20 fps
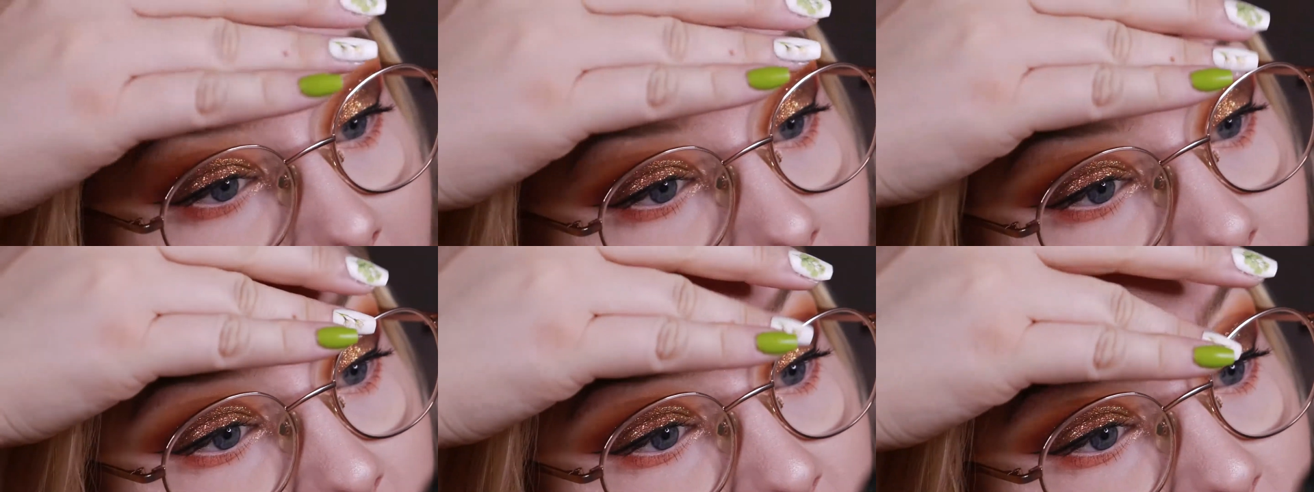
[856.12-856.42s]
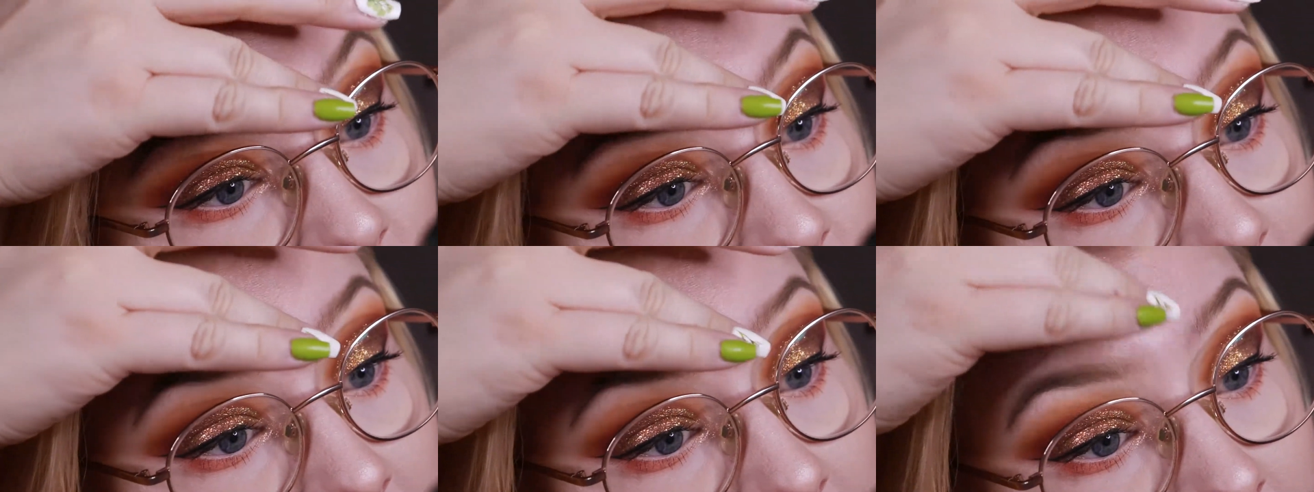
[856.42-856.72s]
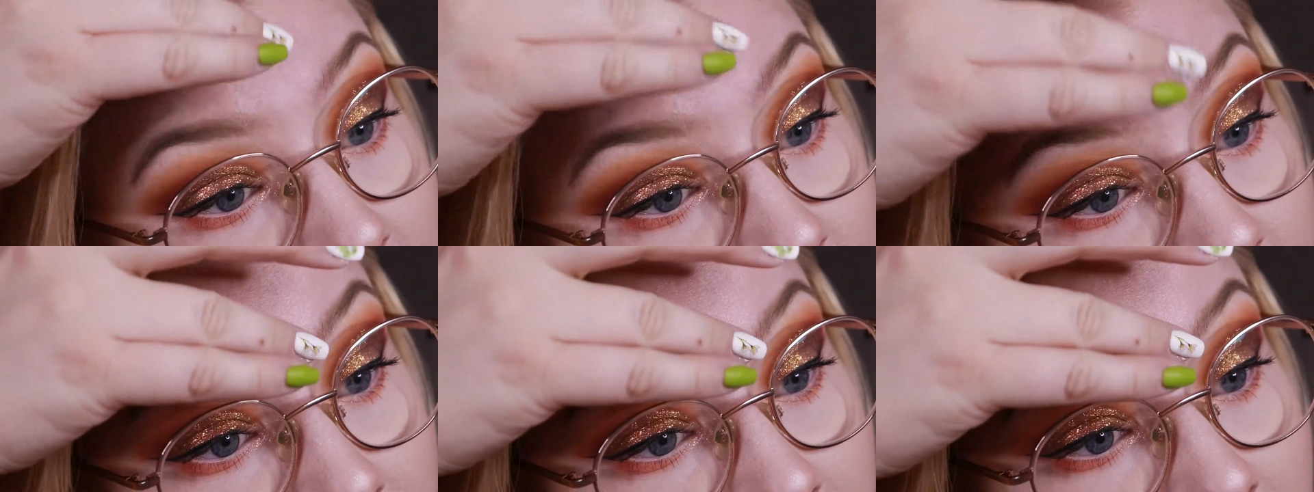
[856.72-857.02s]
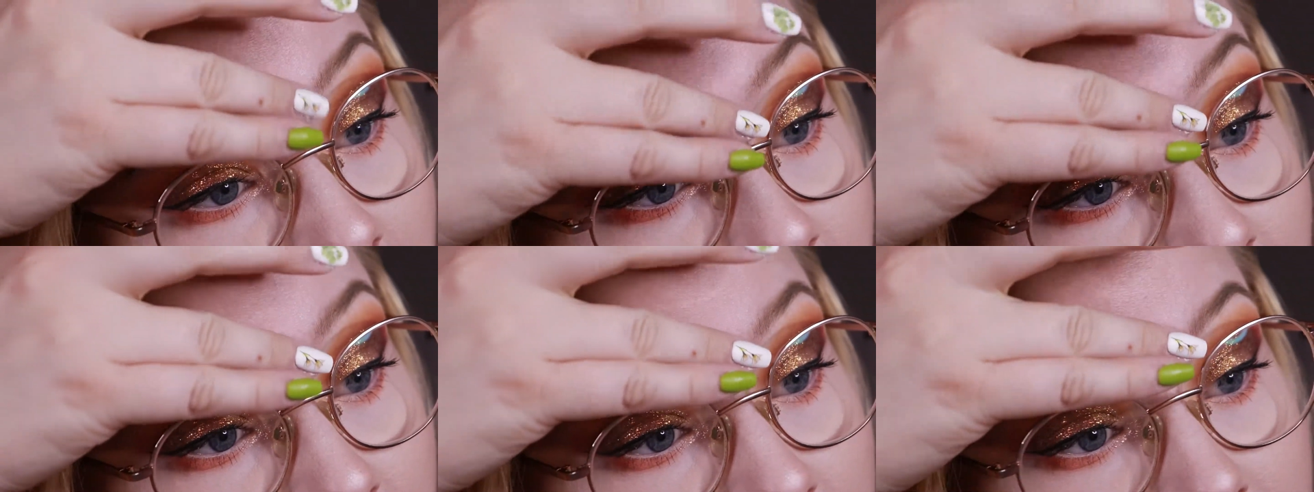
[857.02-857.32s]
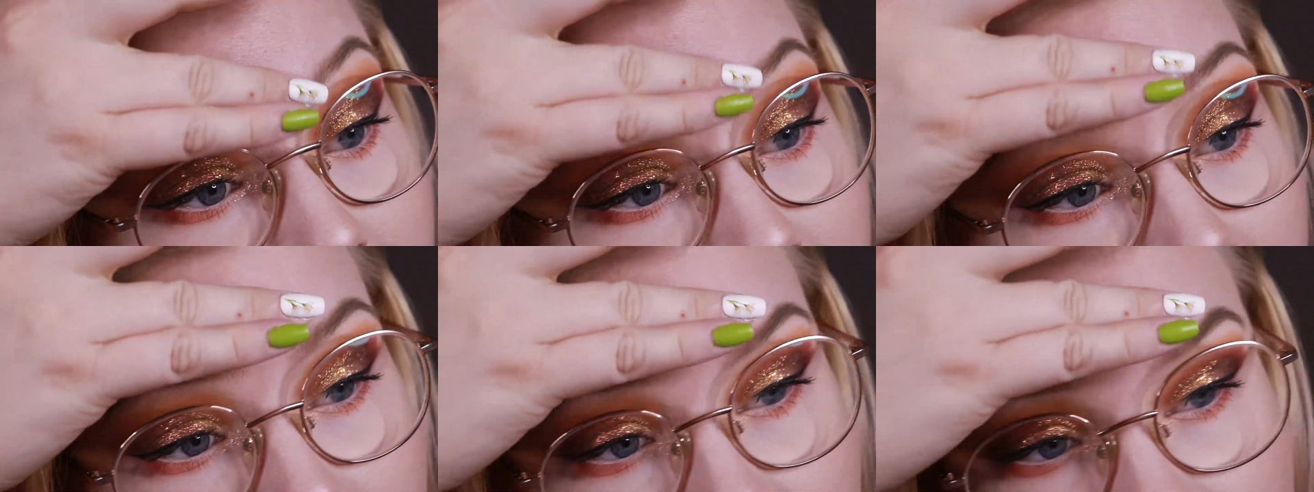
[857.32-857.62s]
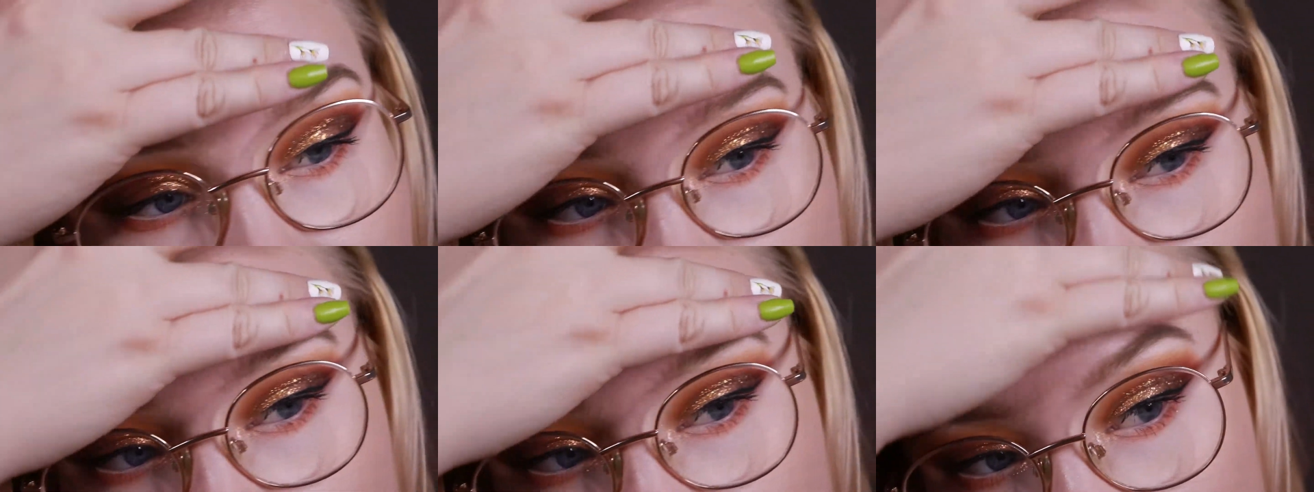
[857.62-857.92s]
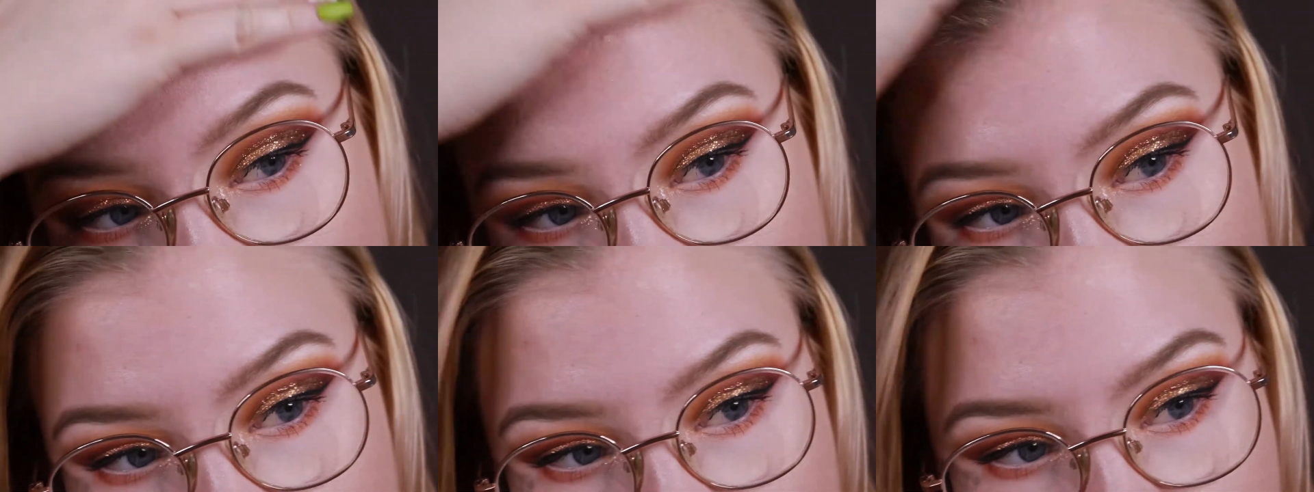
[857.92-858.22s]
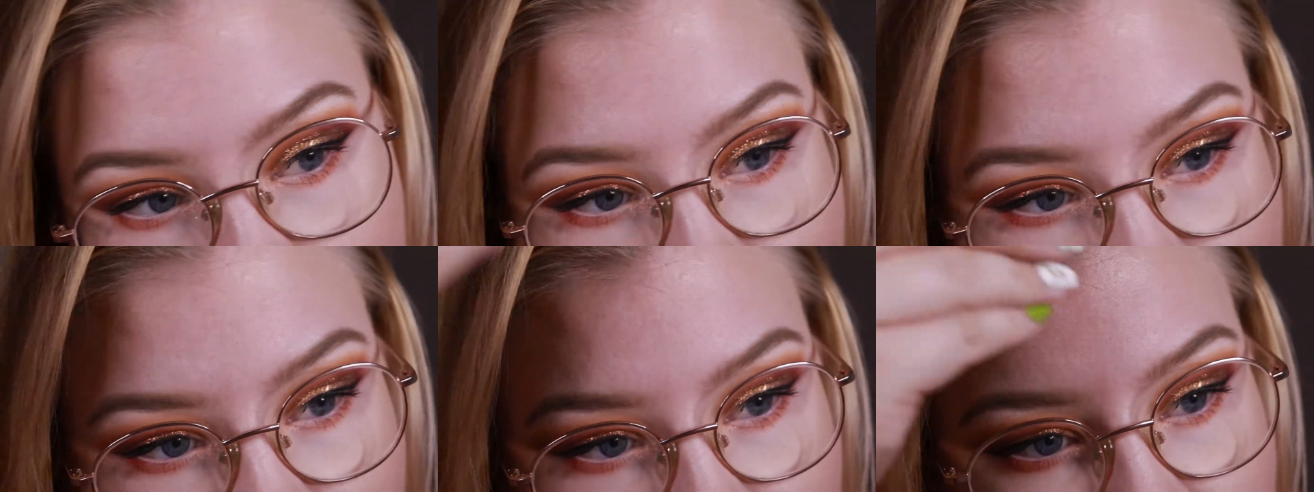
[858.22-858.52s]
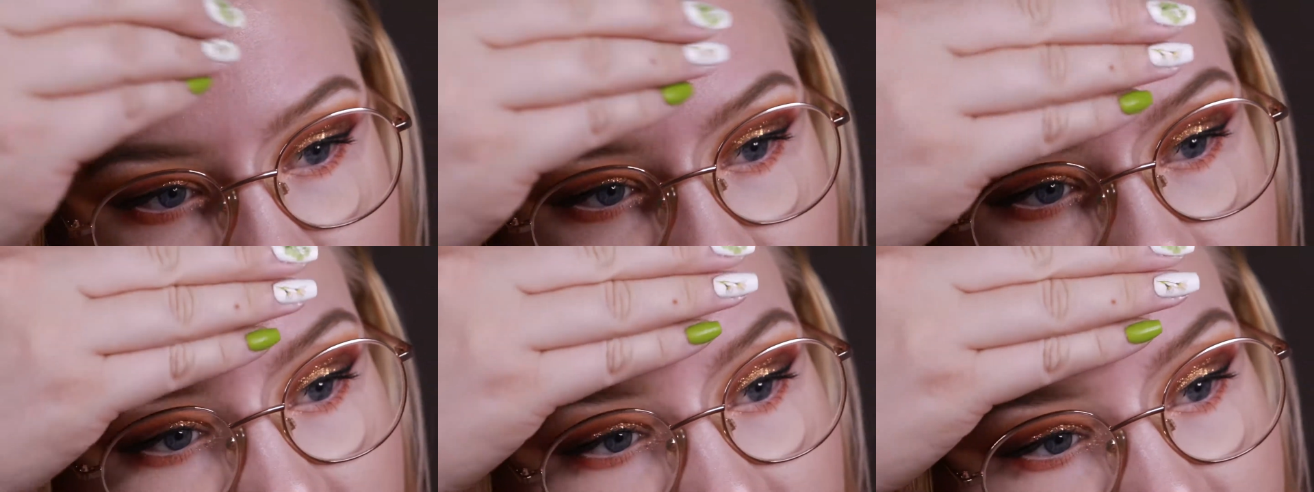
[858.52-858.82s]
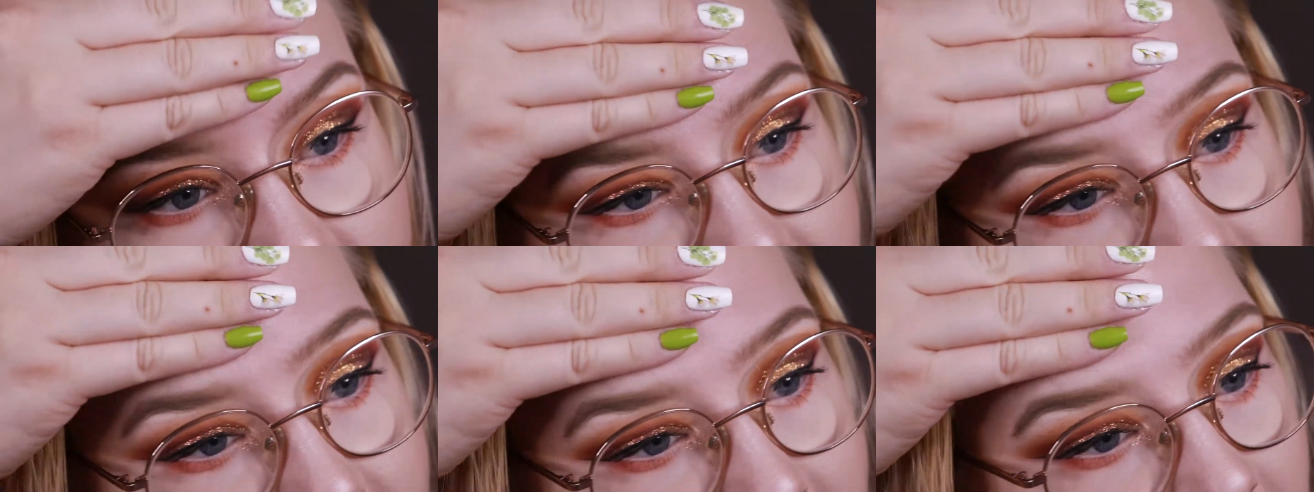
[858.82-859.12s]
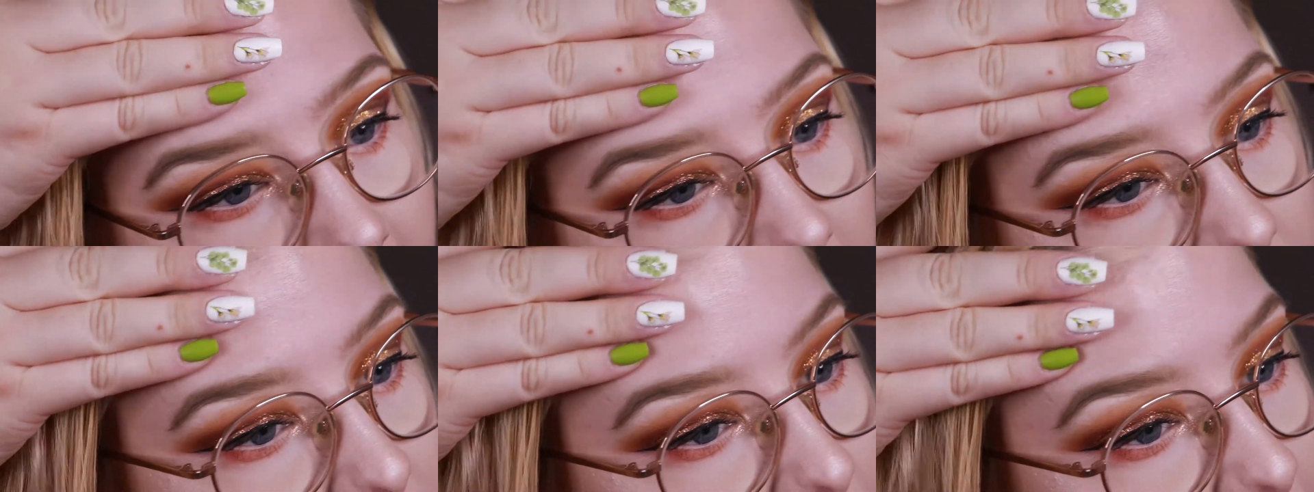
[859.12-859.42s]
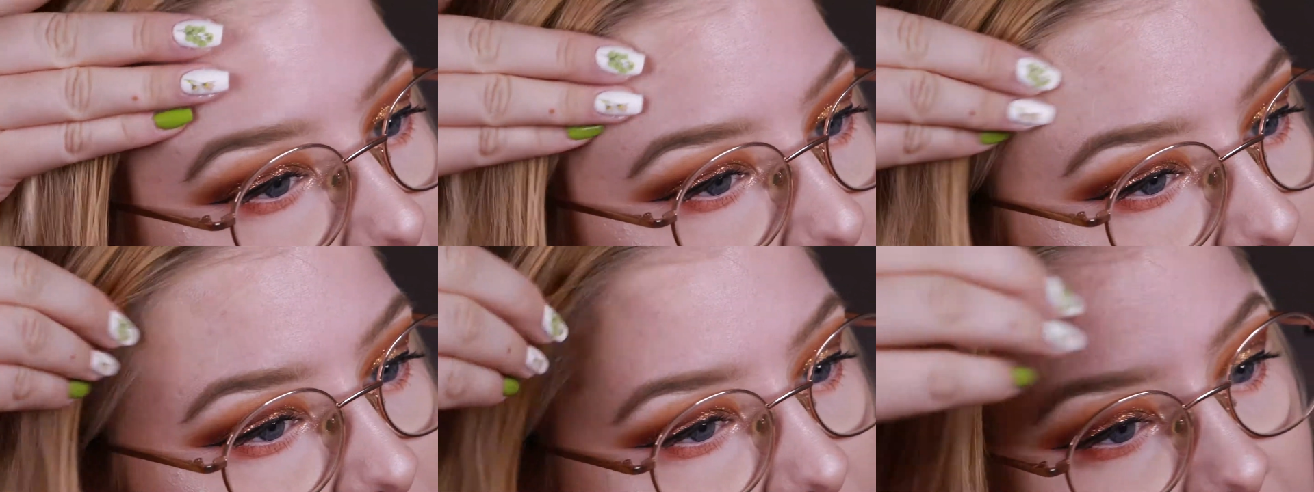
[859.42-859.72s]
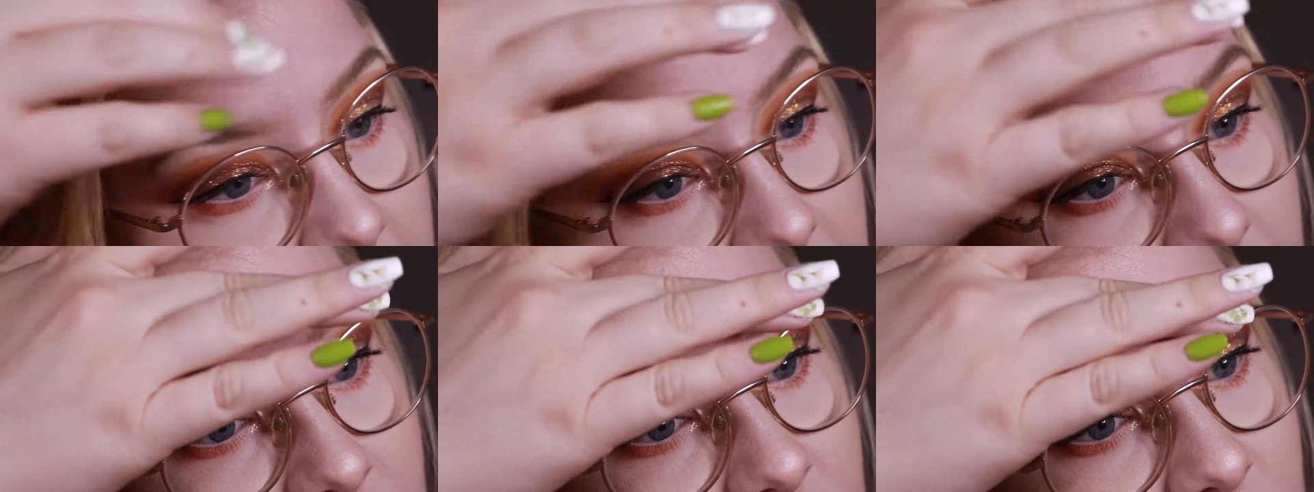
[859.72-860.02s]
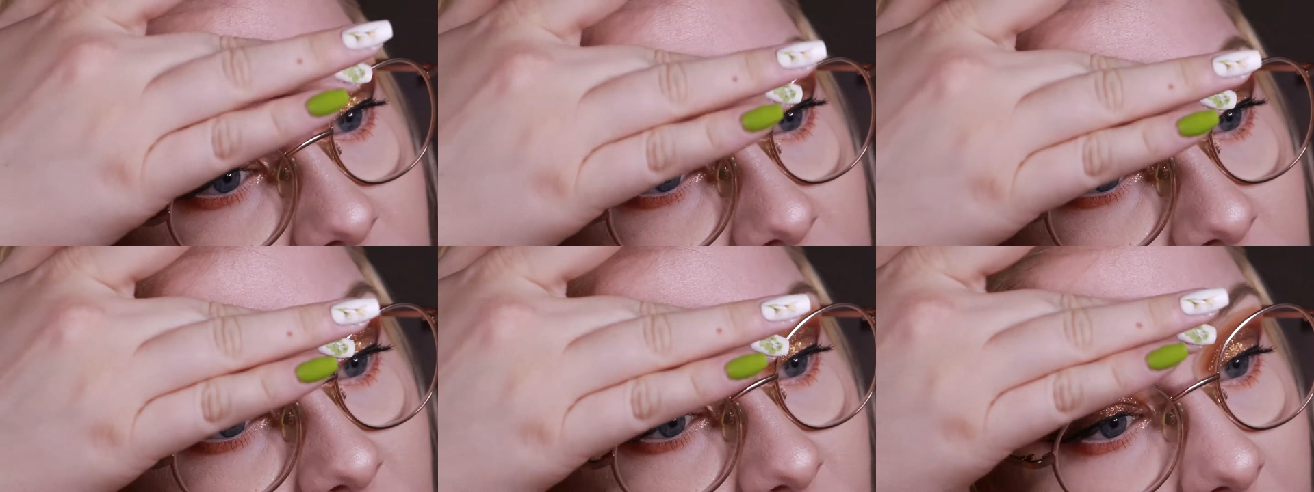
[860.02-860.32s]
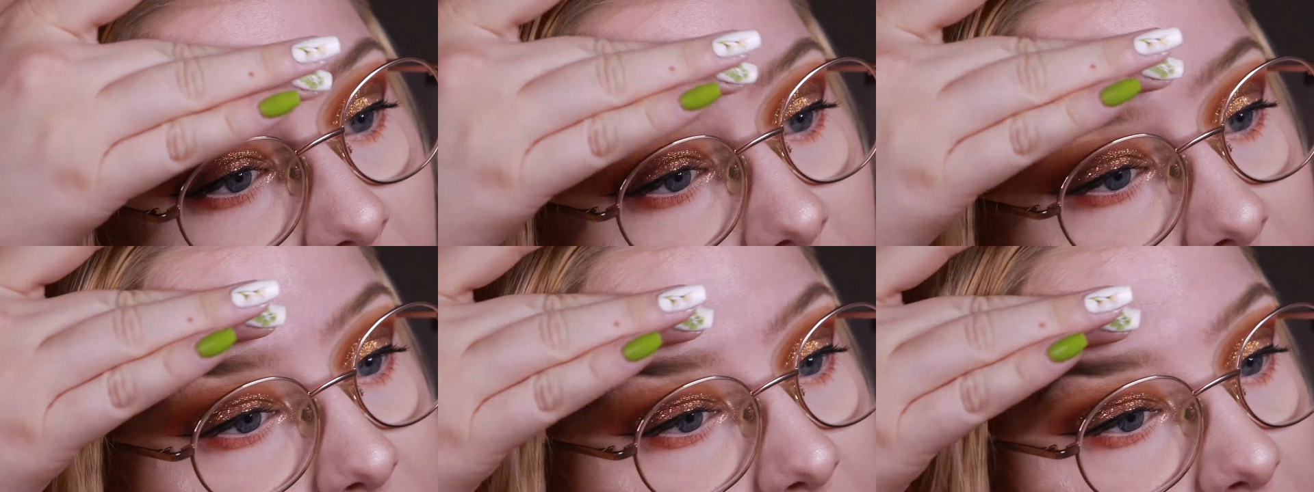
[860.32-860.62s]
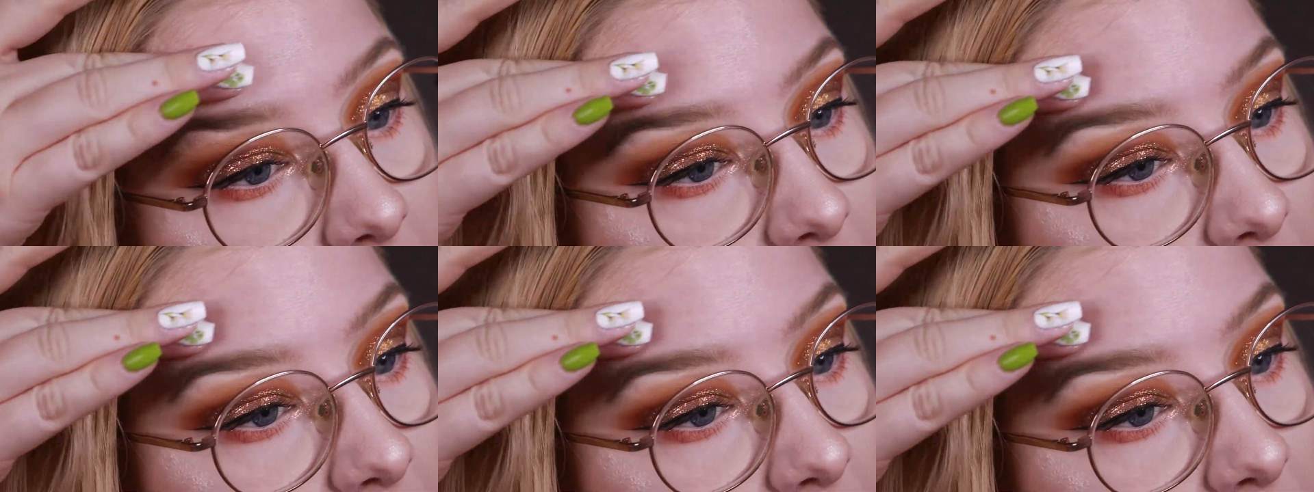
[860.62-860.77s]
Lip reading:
Nobody's mouth can be seen.